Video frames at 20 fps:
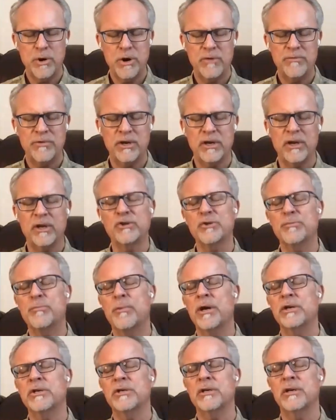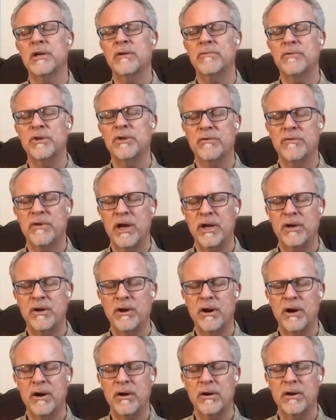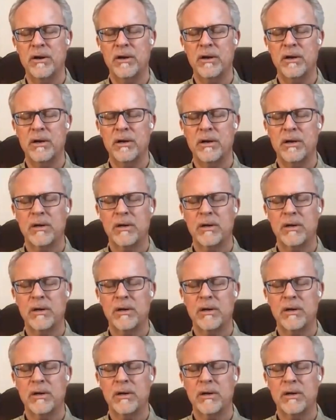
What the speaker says: a perfect expression of the divine heart,